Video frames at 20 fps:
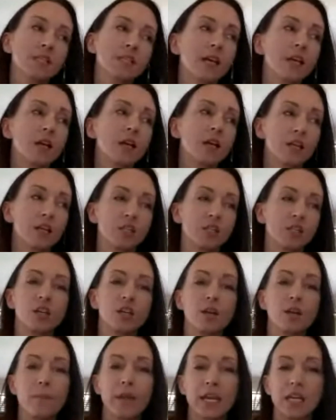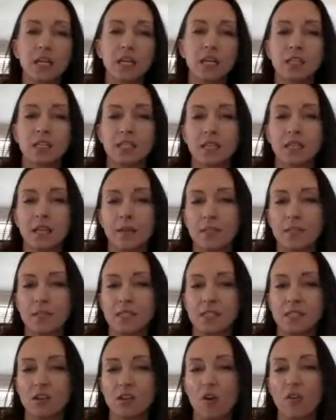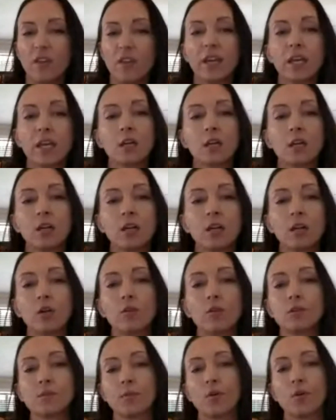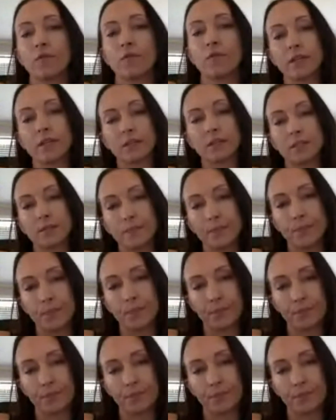that actually going to mean to their business? Are they going to lose profits?